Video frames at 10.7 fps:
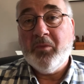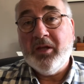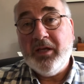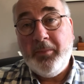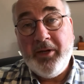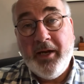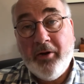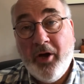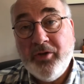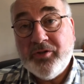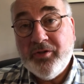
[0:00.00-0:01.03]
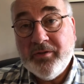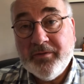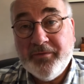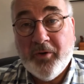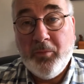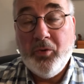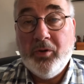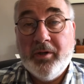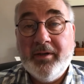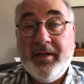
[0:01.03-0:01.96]
Keep an ear out for
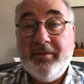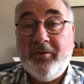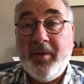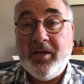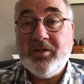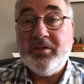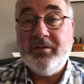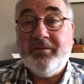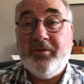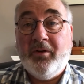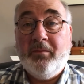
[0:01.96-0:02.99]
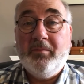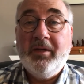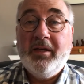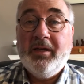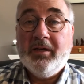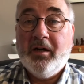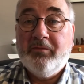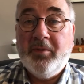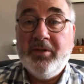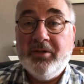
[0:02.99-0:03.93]
more information from
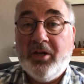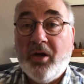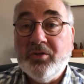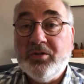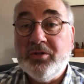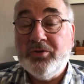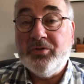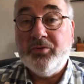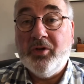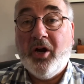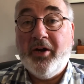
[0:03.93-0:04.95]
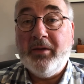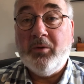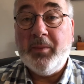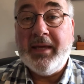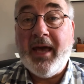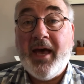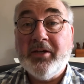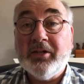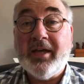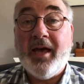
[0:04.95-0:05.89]
government and councils regarding what we can
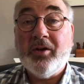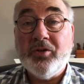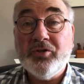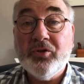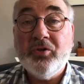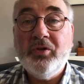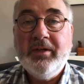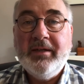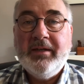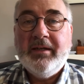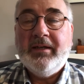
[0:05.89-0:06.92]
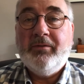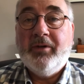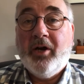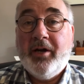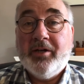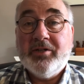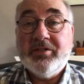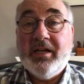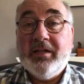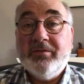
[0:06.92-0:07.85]
and cannot do, regarding
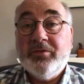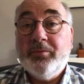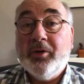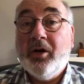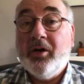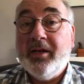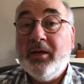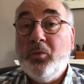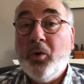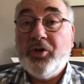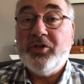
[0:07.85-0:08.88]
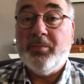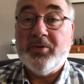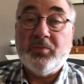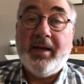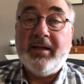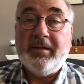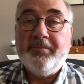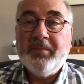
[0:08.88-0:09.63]
ourselves and regarding worship as well.